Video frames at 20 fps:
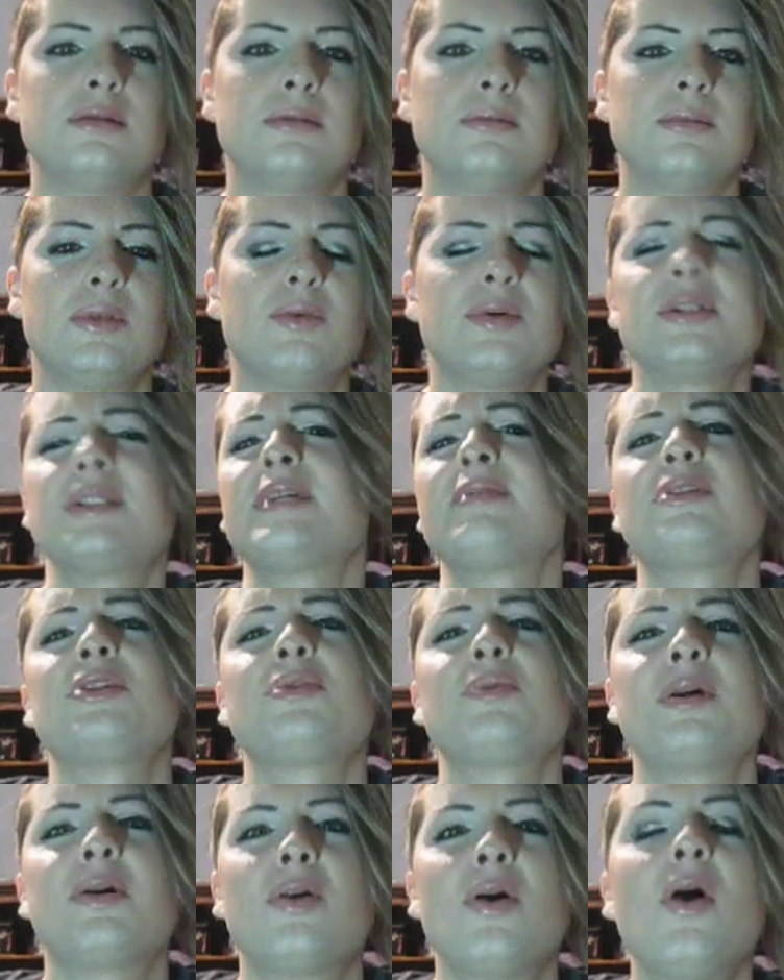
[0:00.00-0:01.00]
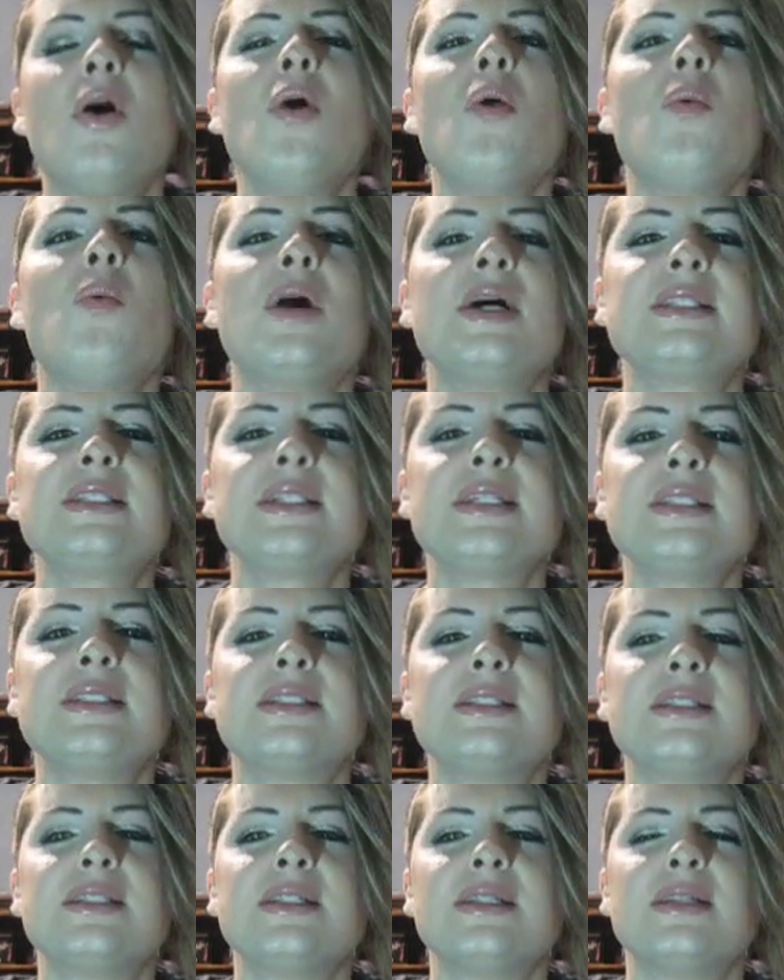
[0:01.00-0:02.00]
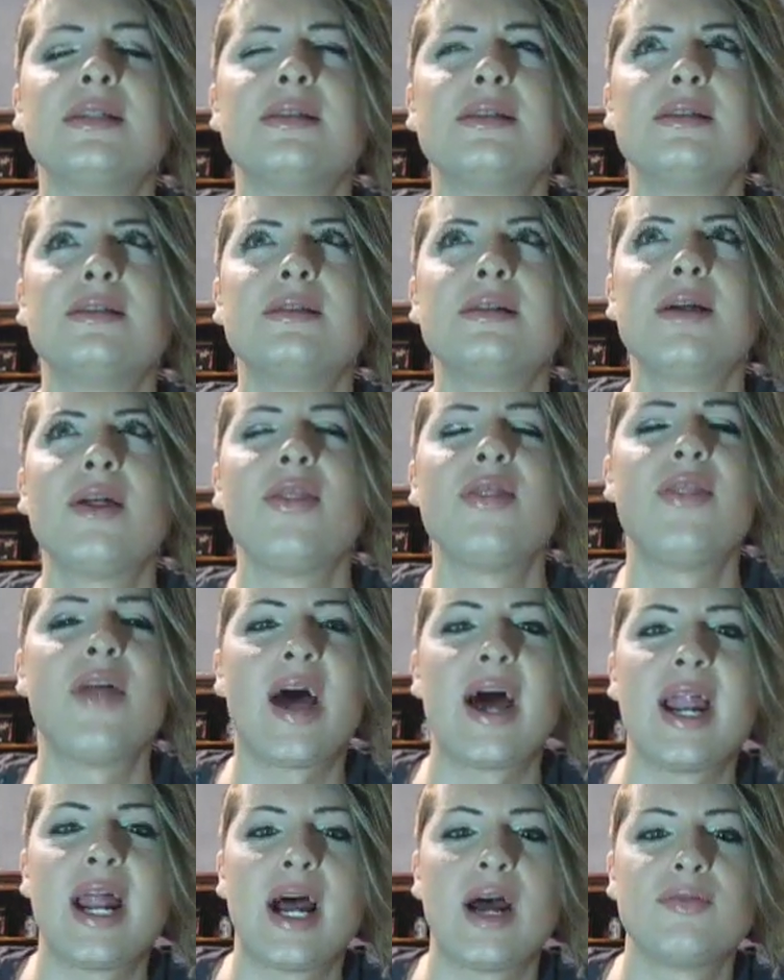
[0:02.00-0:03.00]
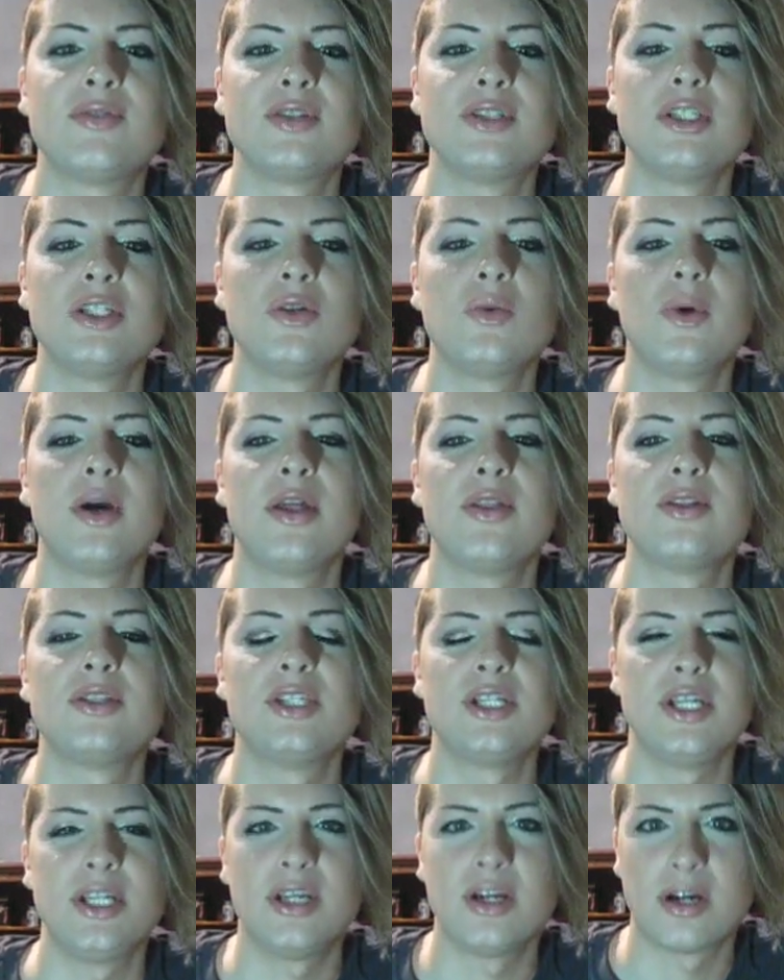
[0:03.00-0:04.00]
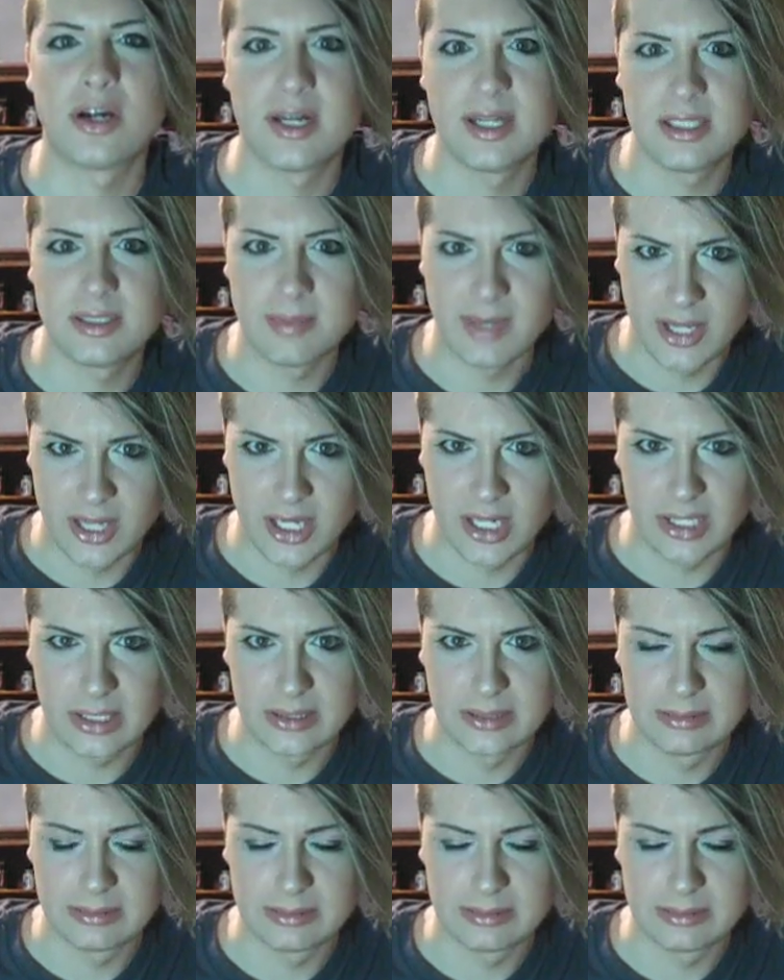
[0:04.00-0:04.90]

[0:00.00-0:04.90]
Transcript: I'm like, what does that have to do with What does that have to do with cheating on his mother?